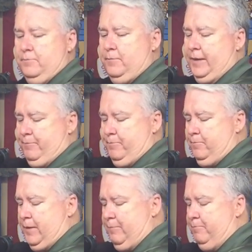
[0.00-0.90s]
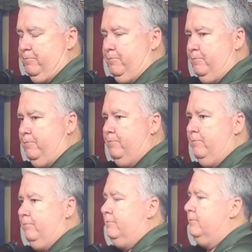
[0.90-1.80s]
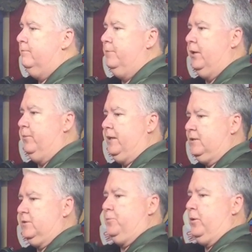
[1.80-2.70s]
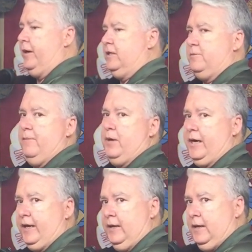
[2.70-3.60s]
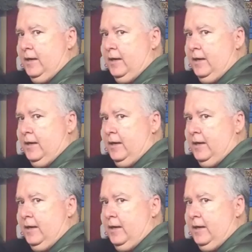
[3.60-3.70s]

My bone and muscle support against my body,